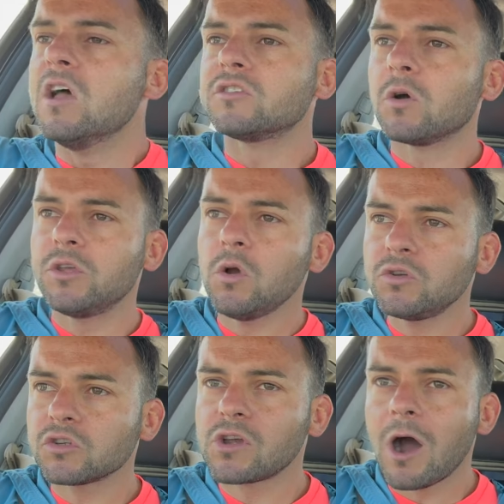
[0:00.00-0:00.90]
So you
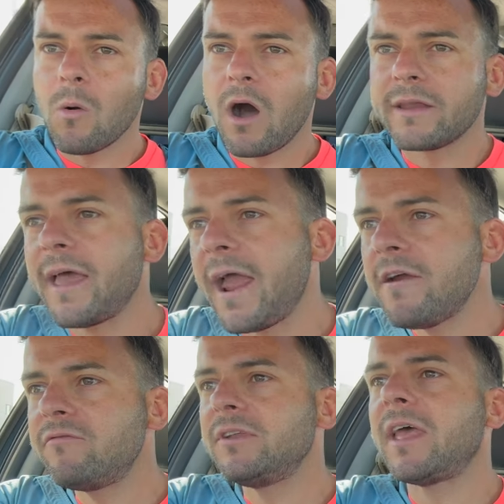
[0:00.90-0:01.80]
just go on
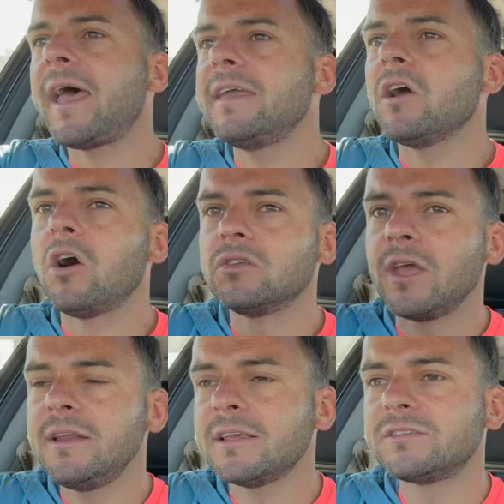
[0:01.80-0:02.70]
every day
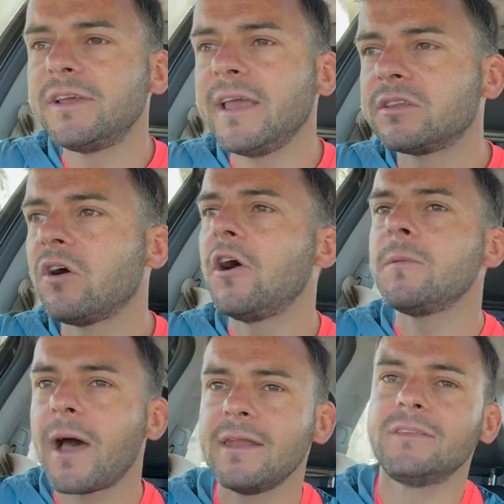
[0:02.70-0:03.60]
until you see a
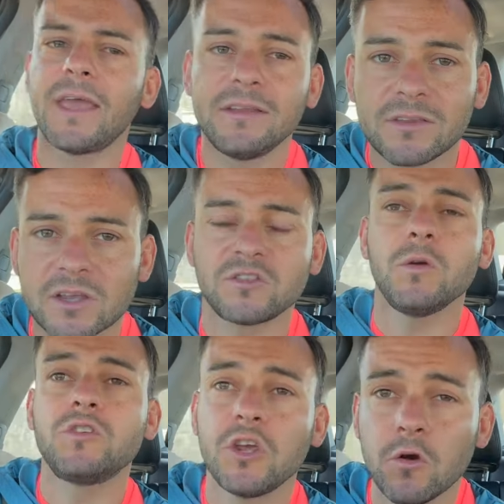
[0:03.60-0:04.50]
time and a date that
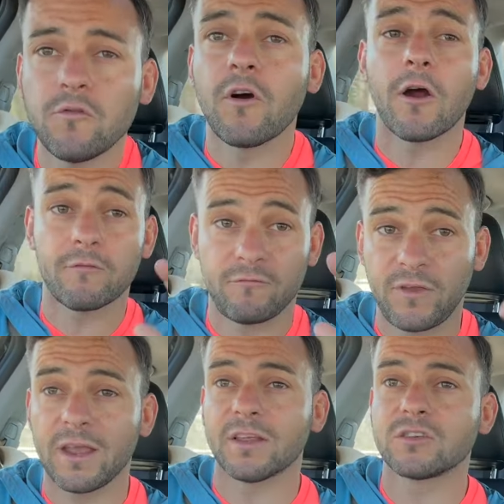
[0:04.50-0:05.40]
suits you for
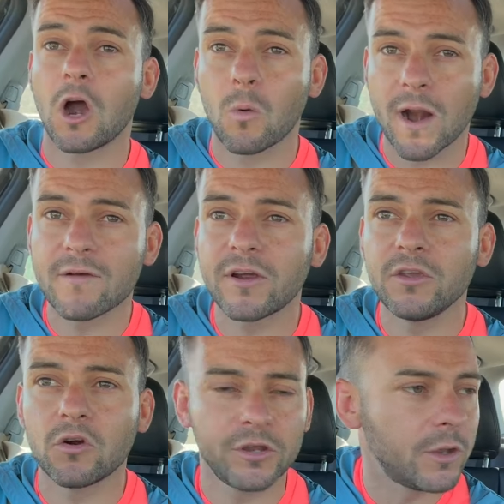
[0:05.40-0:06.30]
Finglas or wherever
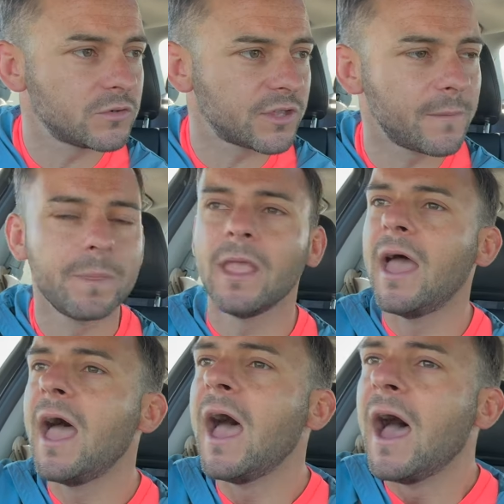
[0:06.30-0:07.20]
you're used to.
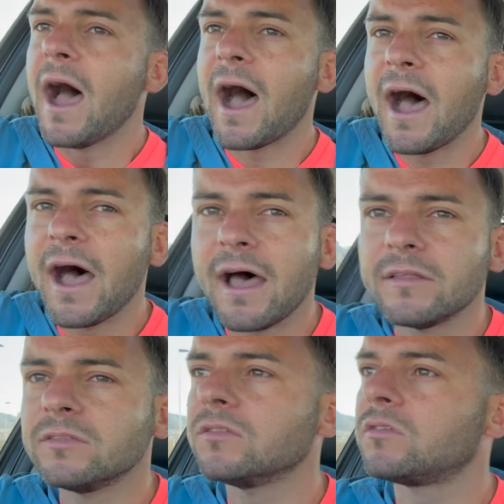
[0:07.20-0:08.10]

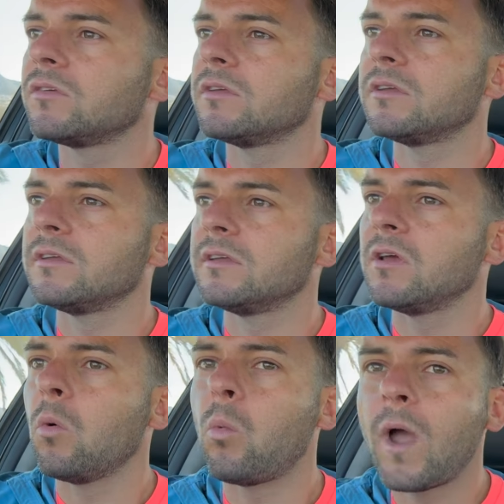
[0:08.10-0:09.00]
And
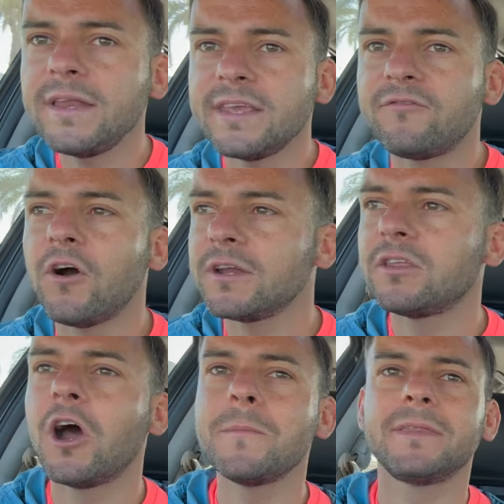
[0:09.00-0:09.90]
when you find a
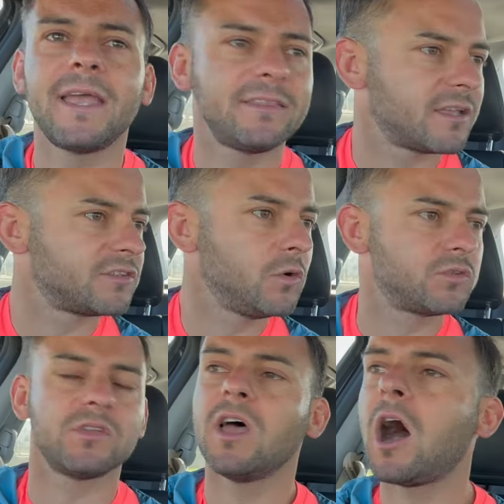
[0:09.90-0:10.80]
time and date that
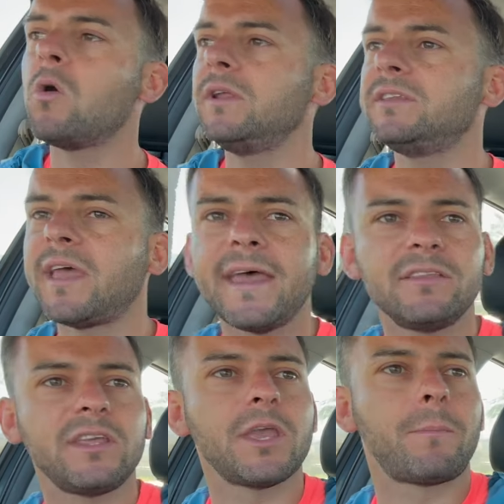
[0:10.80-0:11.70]
suits, only then
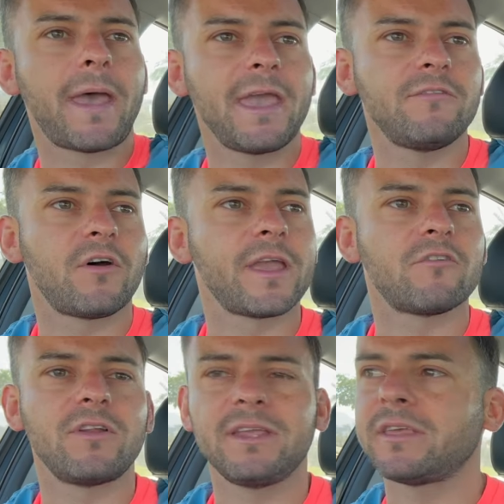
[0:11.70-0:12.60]
do you pay for your
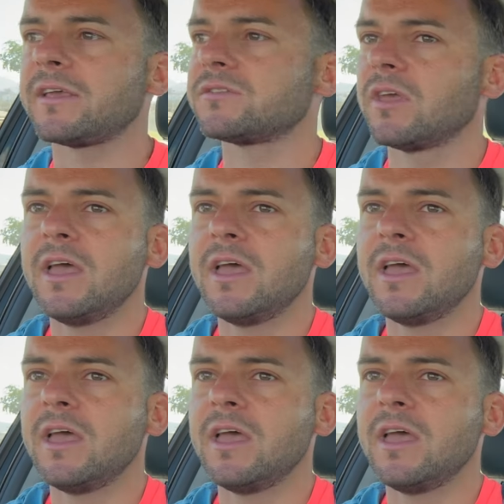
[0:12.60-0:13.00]
retest.